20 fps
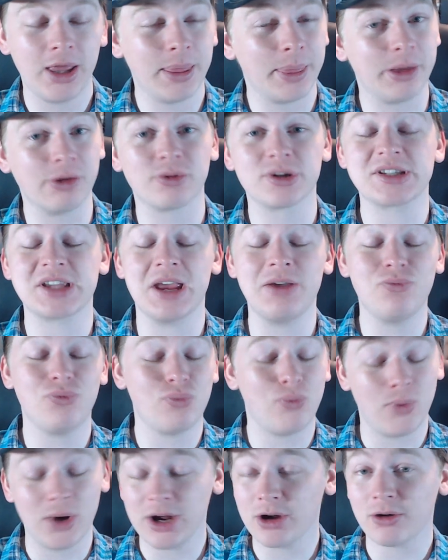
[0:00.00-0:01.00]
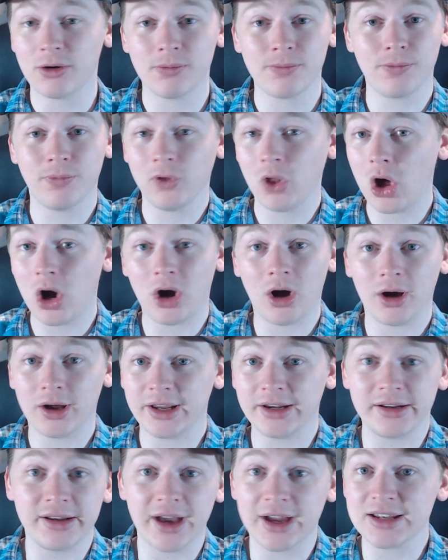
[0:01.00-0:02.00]
there was a weird law
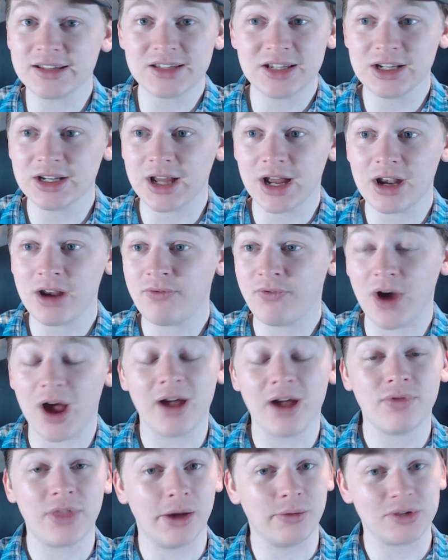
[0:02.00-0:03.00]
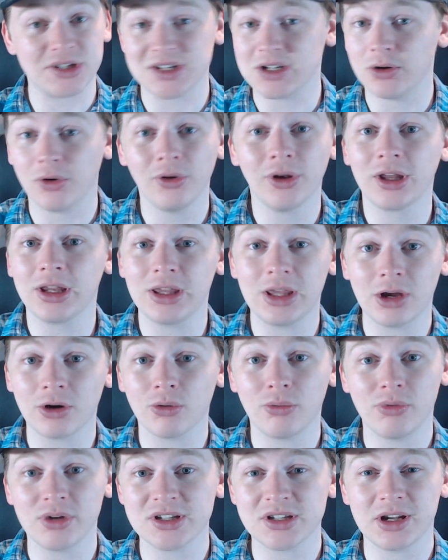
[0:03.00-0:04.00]
in 1995, that was the only year it
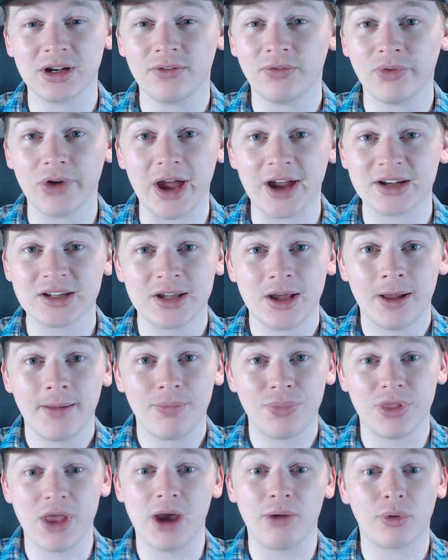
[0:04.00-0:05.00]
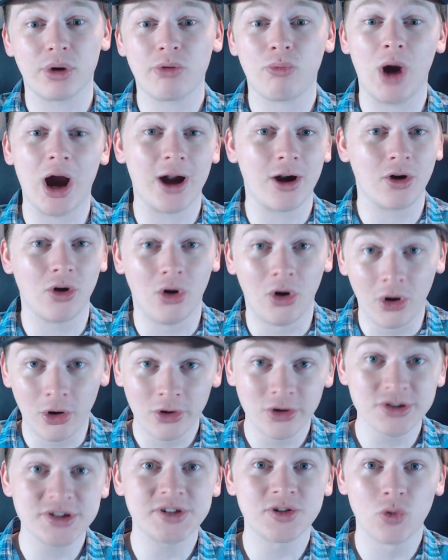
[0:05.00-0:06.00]
was in effect, that required all
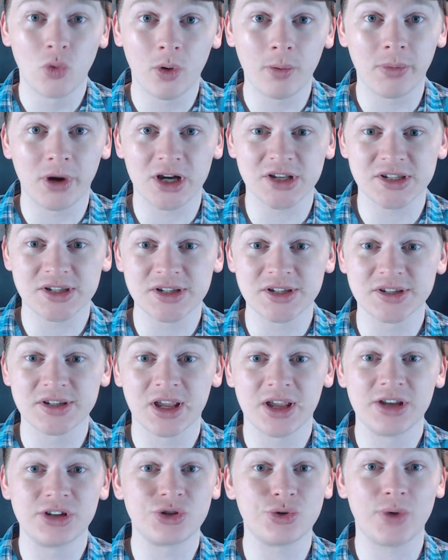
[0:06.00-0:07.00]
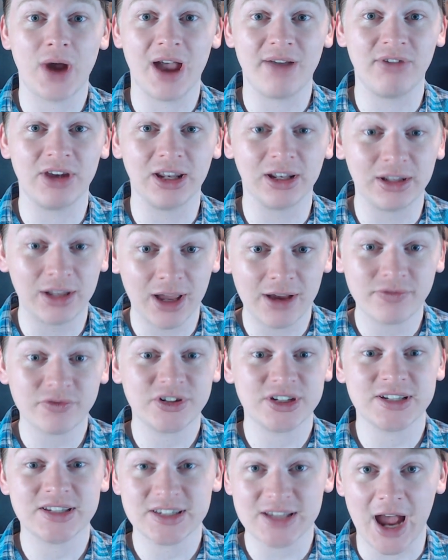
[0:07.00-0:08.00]
school buses to have a
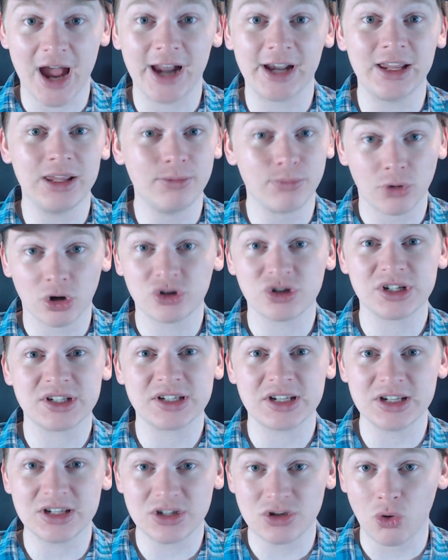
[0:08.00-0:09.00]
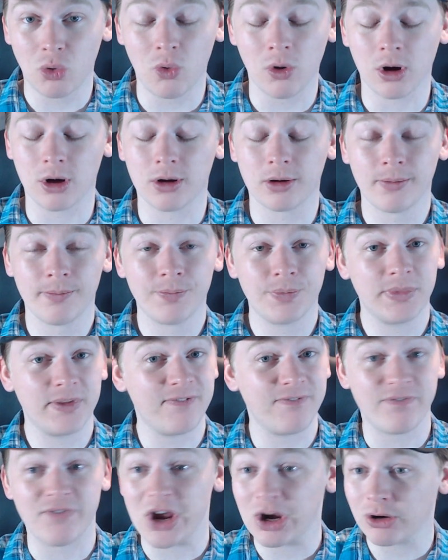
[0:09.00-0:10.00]
left side emergency door.
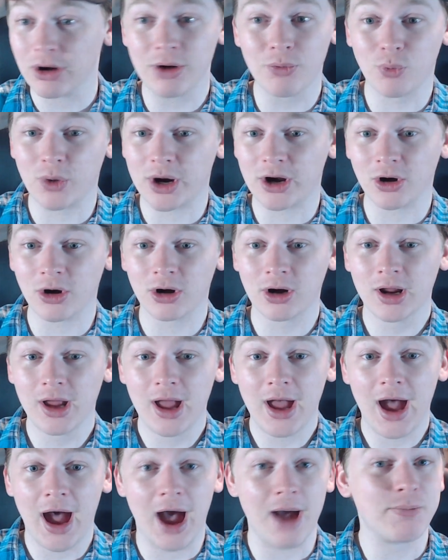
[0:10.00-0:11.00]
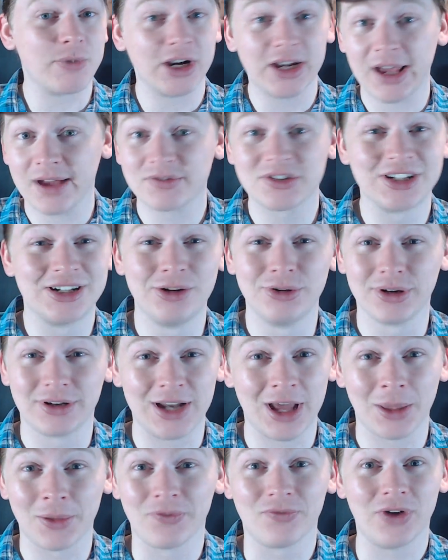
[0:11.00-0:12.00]
Very weird. I'm going to have to do
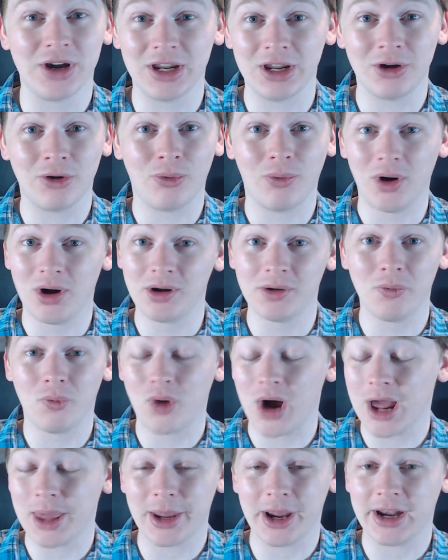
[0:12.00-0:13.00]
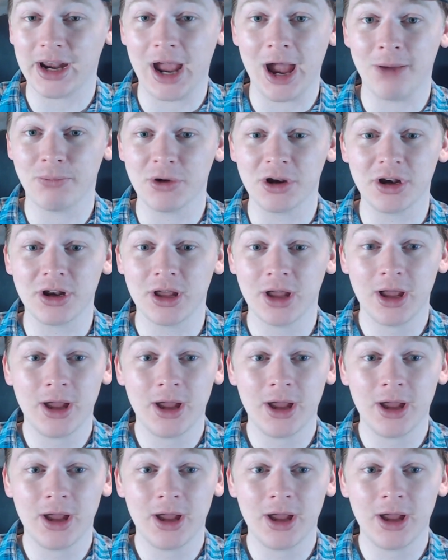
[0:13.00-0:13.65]
another video on why that happened,